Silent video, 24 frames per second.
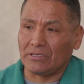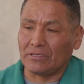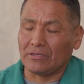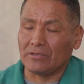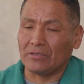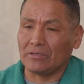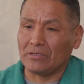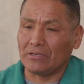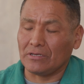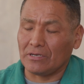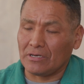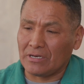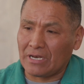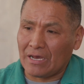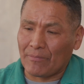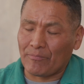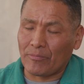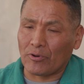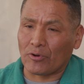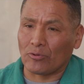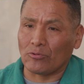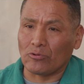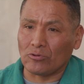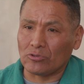They want a
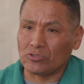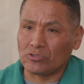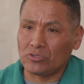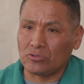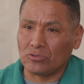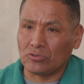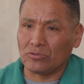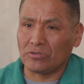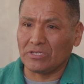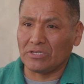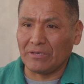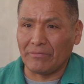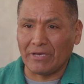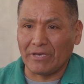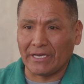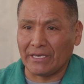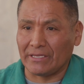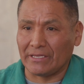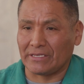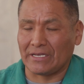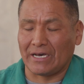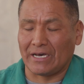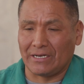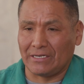place where their children
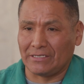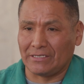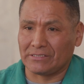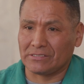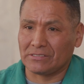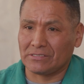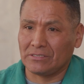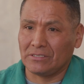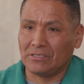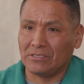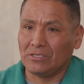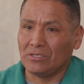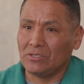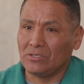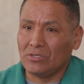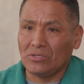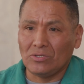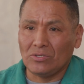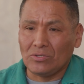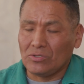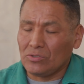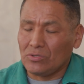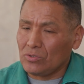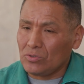can come after
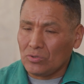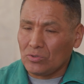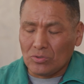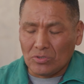school